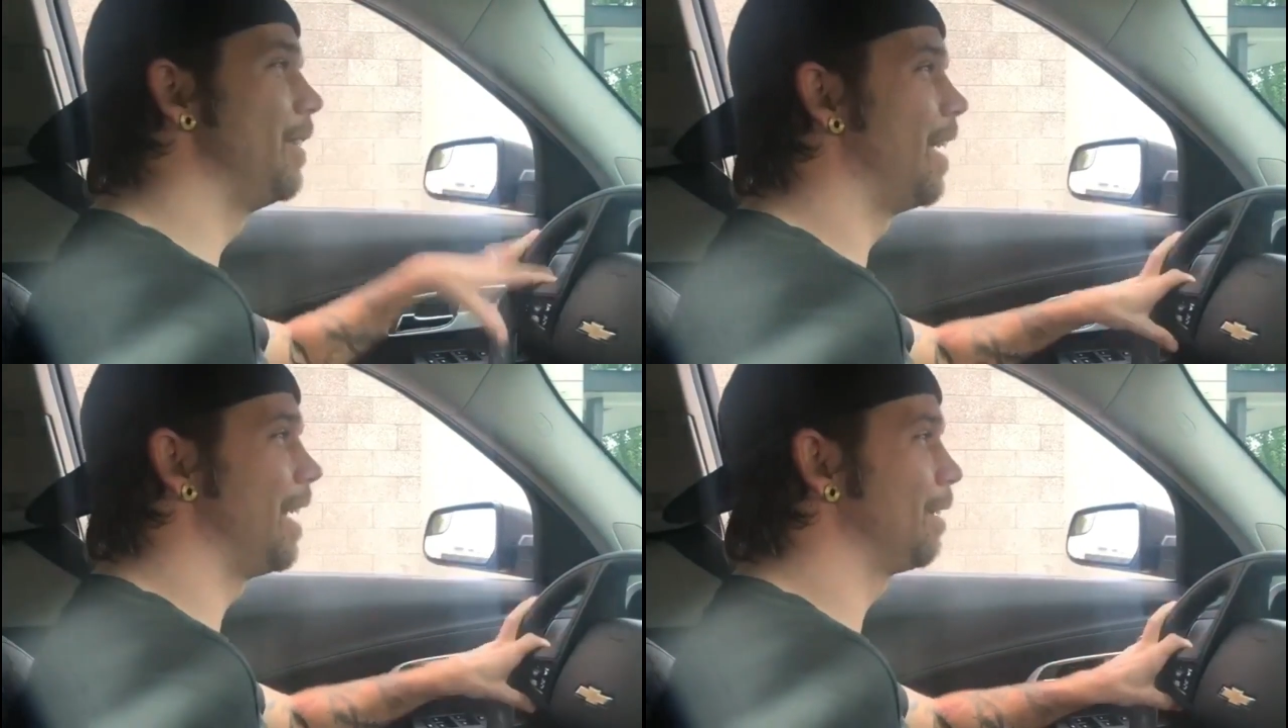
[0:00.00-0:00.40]

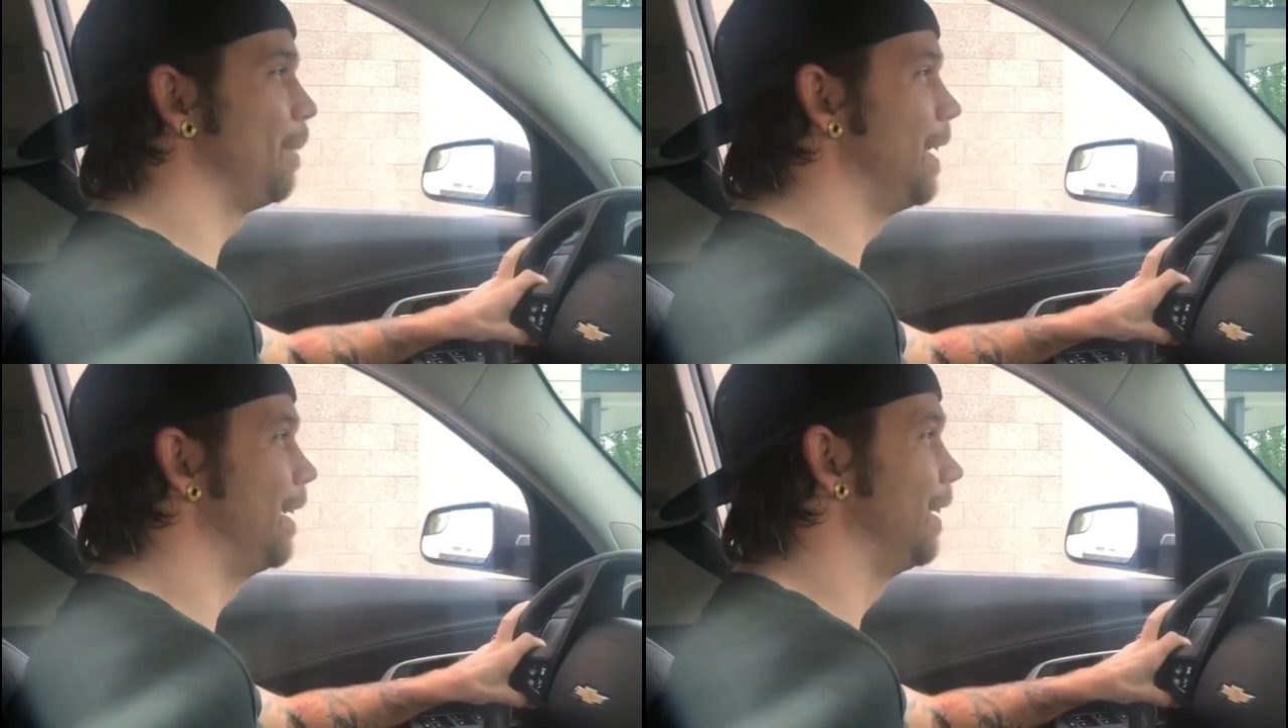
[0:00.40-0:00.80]
even know how to
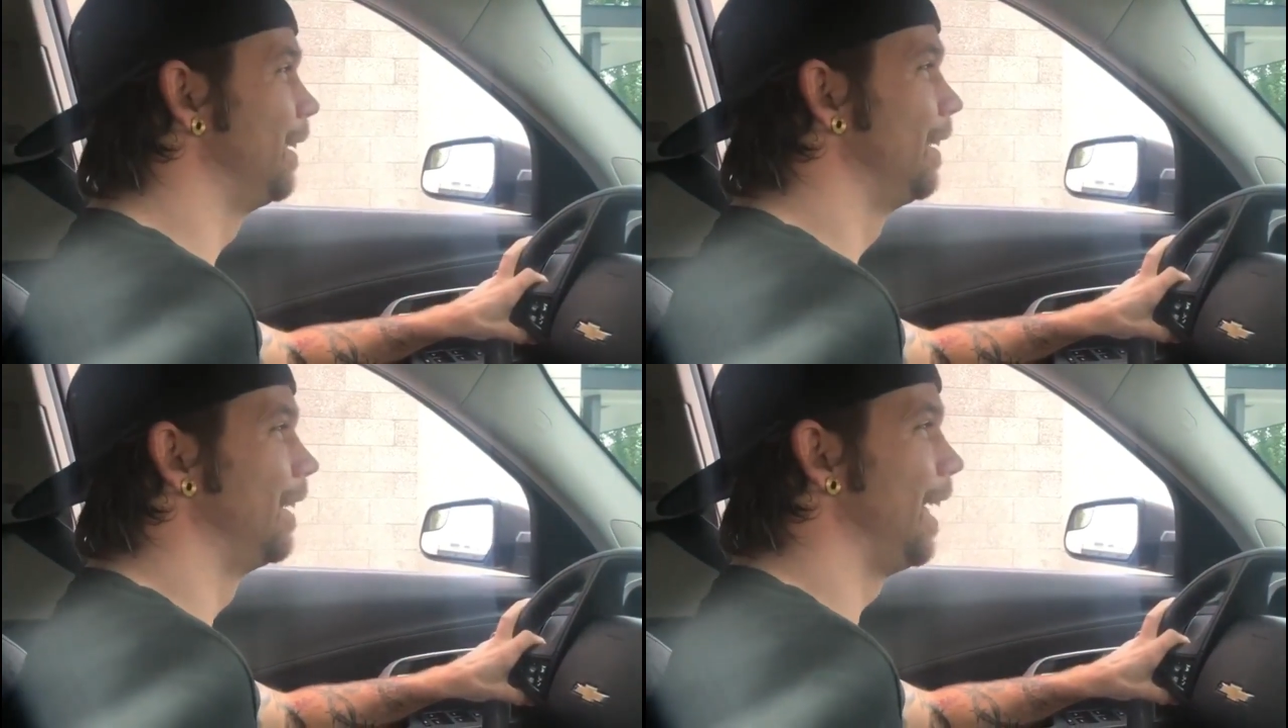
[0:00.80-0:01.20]
explain it.
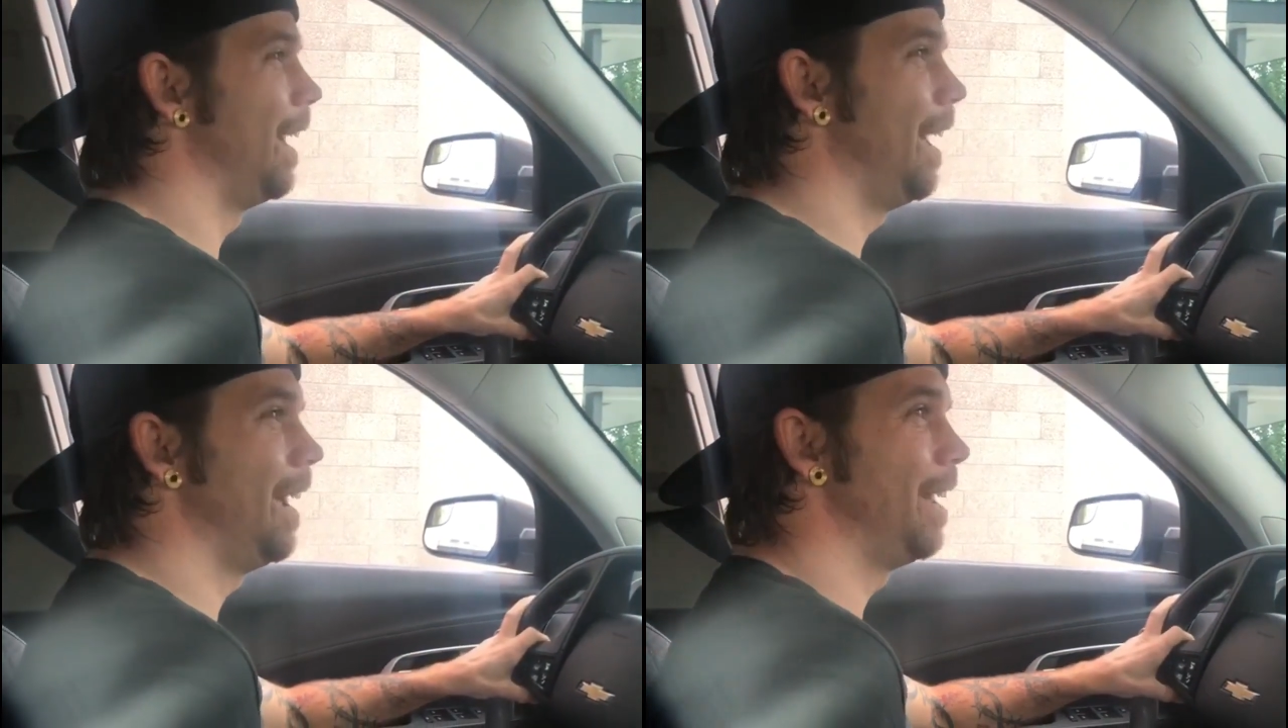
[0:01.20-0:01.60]

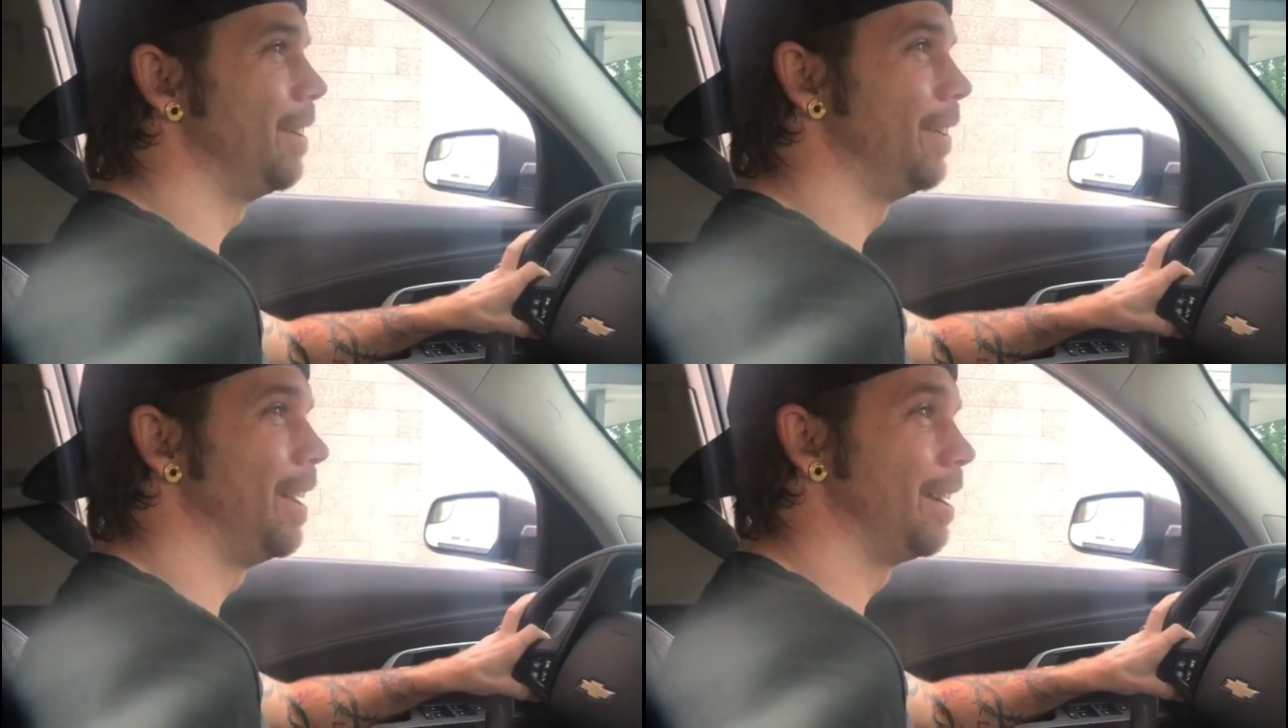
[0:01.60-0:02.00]
I
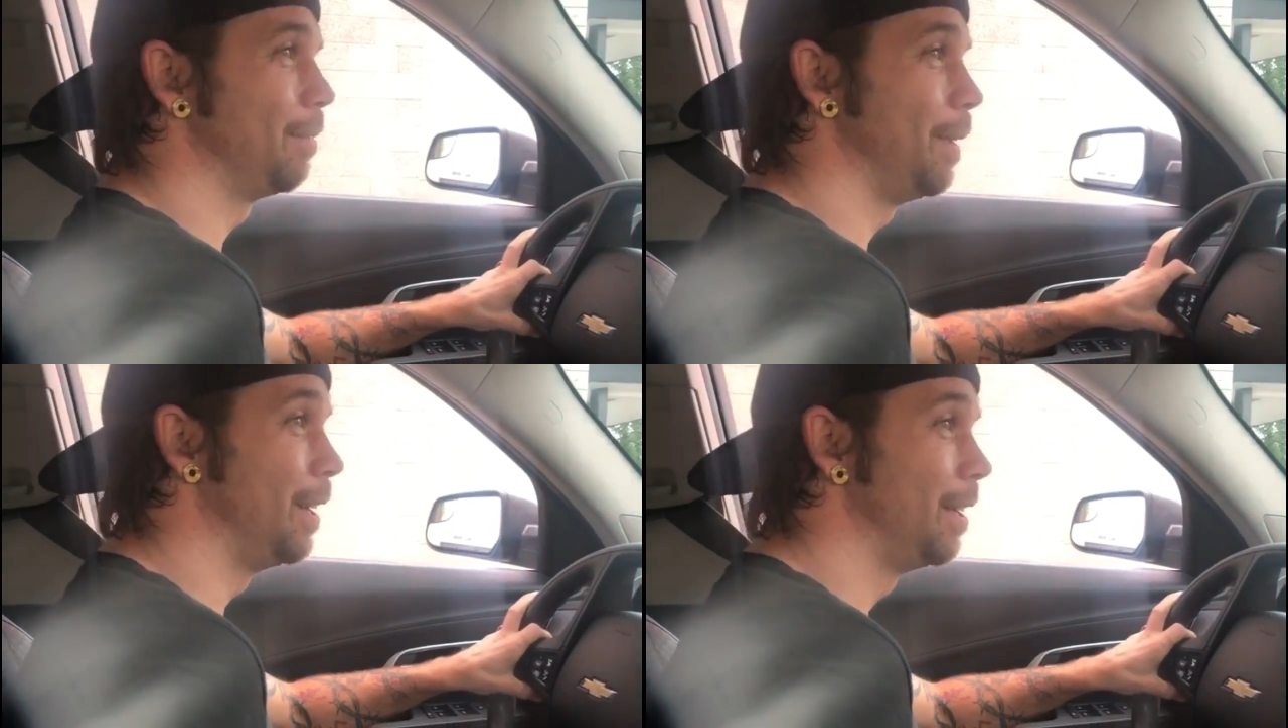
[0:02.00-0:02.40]
don't know how to
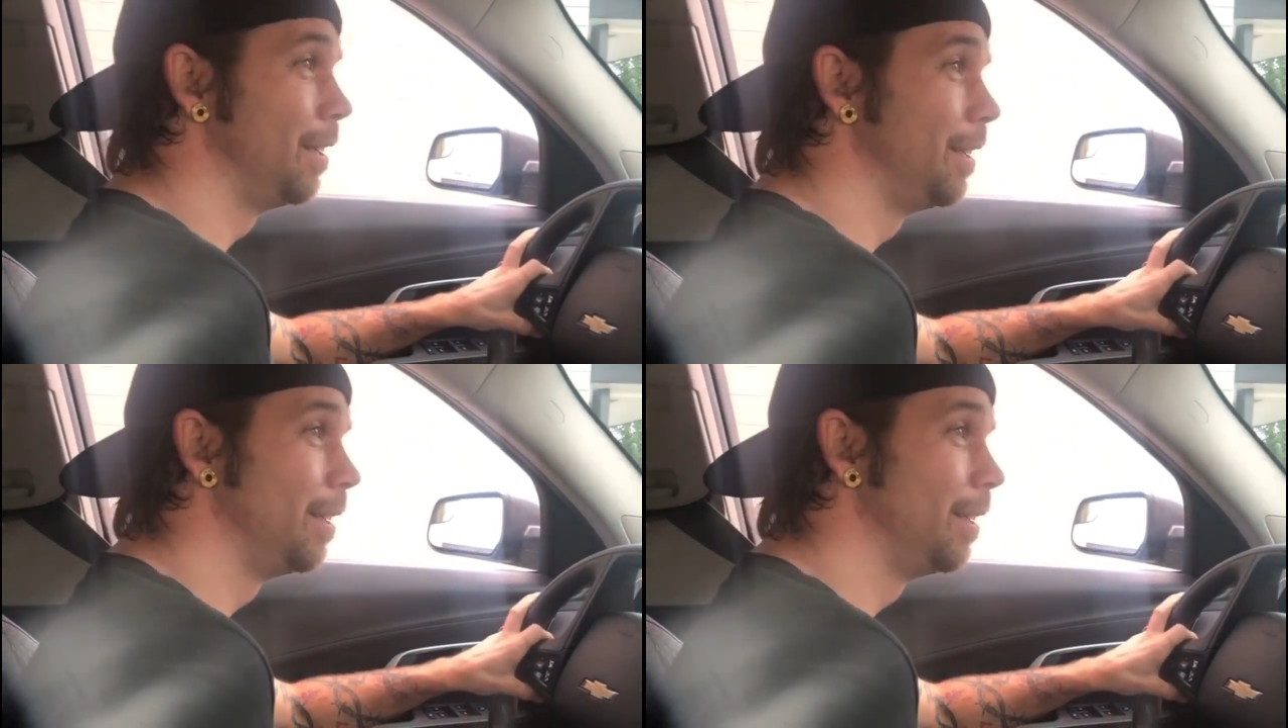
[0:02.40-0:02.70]
explain it.